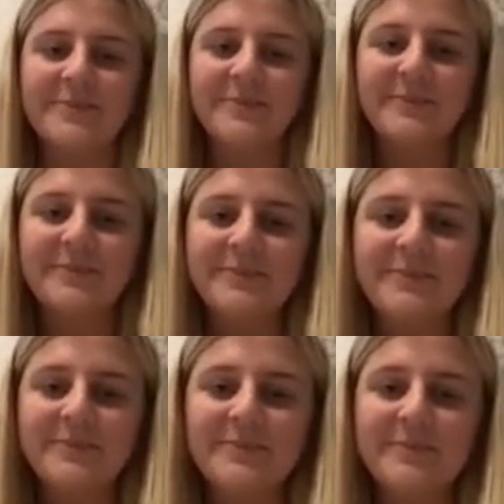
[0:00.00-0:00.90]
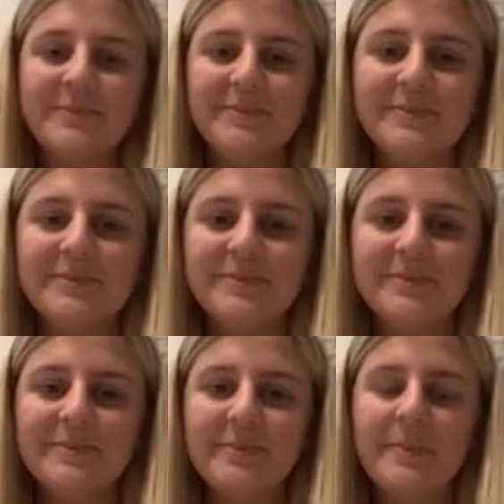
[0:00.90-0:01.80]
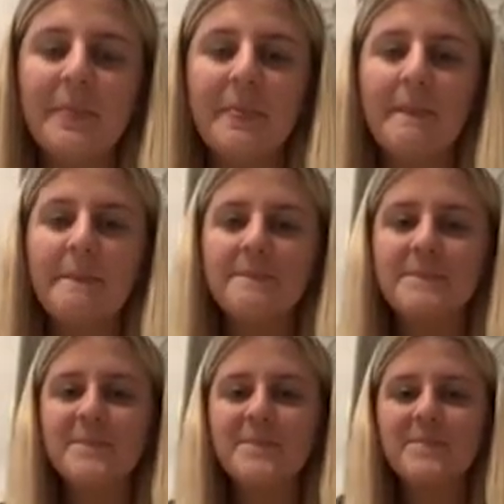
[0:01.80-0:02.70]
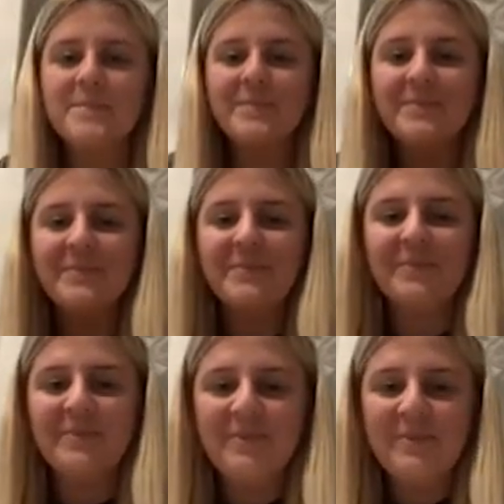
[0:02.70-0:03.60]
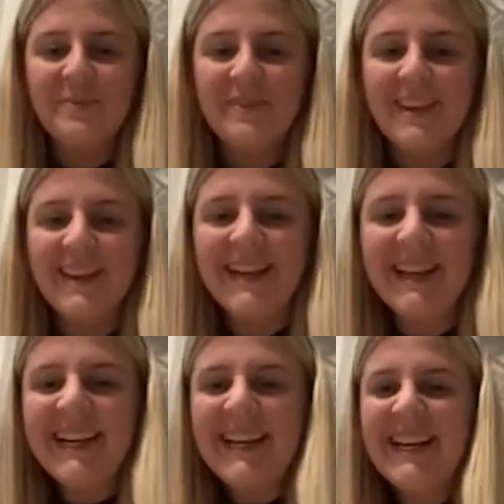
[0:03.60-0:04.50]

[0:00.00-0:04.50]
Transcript: This person isn't speaking.